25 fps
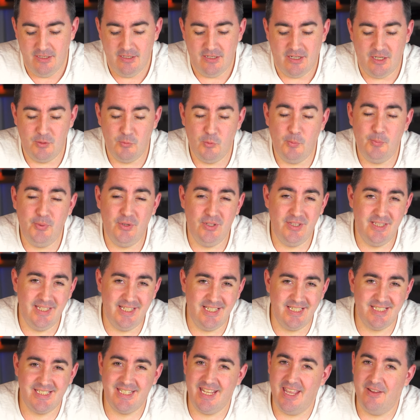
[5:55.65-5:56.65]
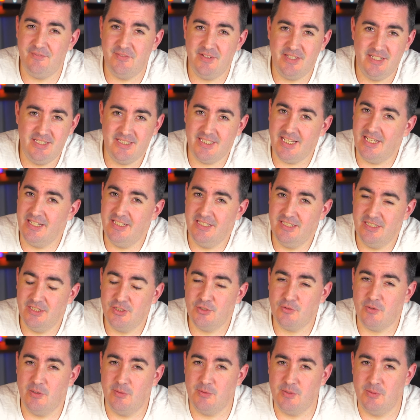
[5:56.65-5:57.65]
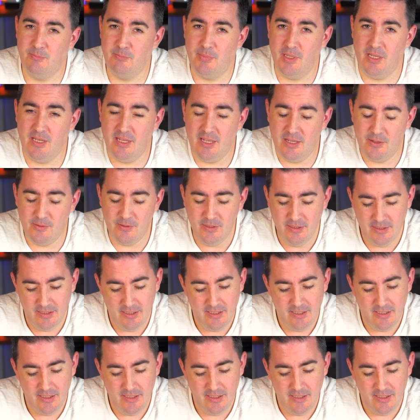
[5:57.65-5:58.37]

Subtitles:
I will put links to everything down in the description below.